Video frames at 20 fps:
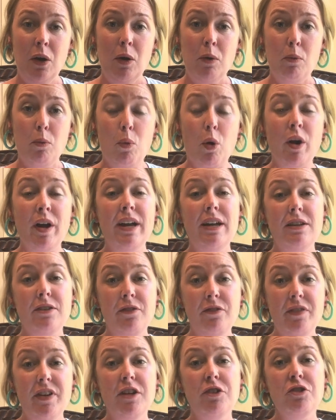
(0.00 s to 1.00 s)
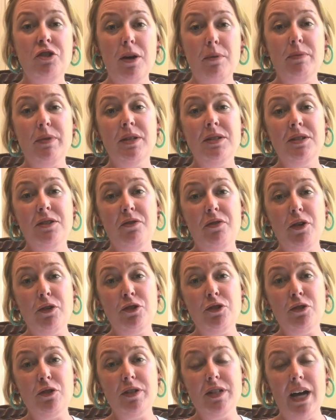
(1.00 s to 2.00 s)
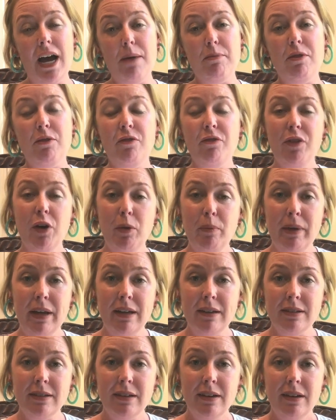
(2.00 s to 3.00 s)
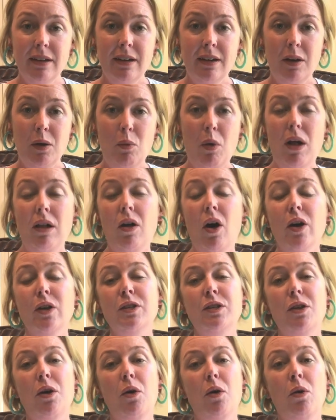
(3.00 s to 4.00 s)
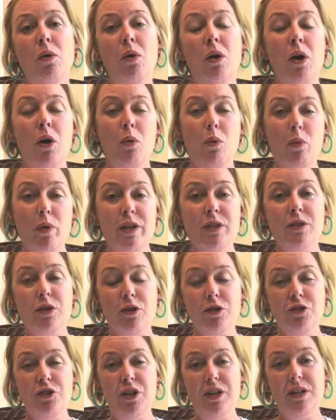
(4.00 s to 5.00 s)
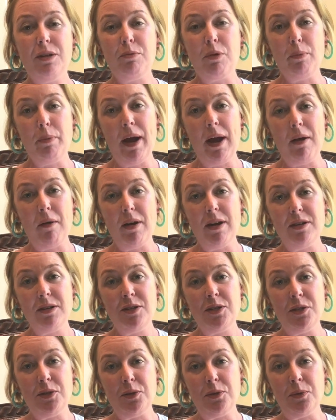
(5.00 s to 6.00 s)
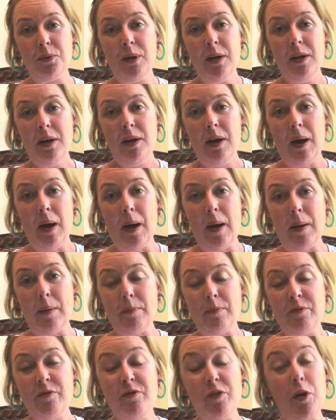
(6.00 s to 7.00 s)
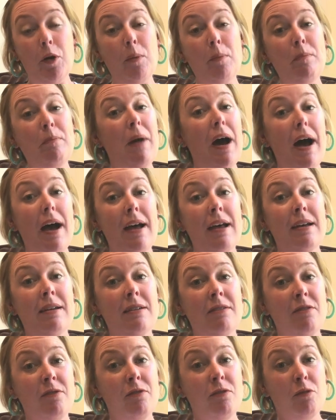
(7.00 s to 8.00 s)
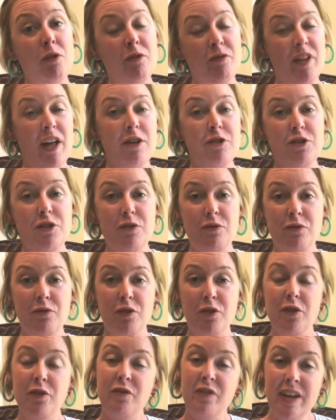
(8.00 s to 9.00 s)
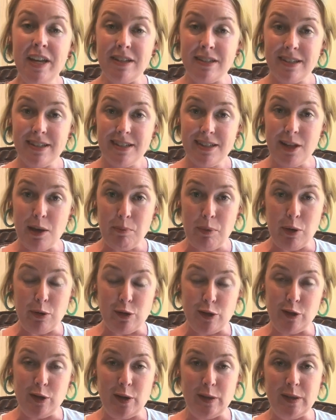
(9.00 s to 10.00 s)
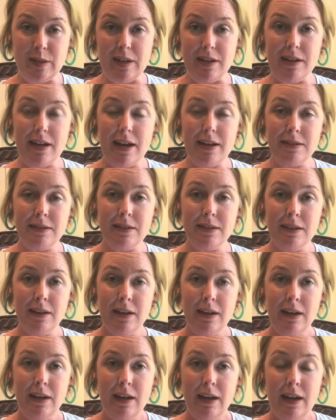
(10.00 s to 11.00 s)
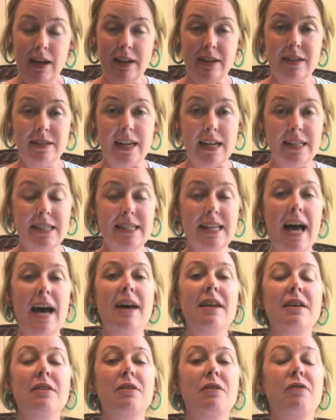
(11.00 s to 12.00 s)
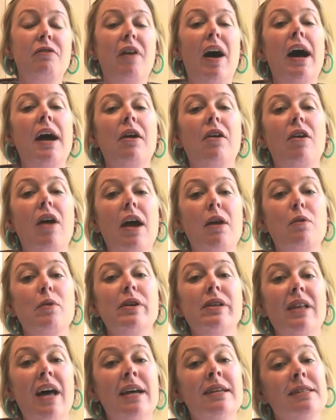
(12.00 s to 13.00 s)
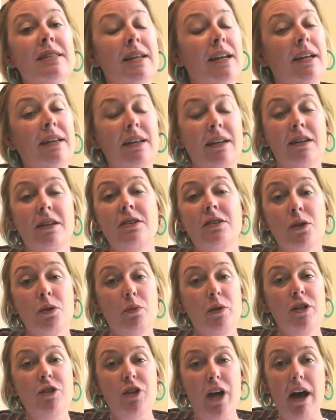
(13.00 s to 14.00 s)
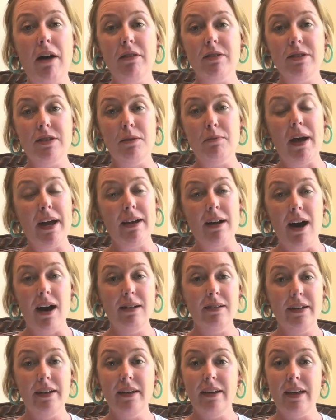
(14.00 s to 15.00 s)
working to finish up this devotional time and film it, while also researching and preparing to film my reflection for the feast that posts on Sundays. And as I sat in the fire, I realized that I needed to reach out to my colleague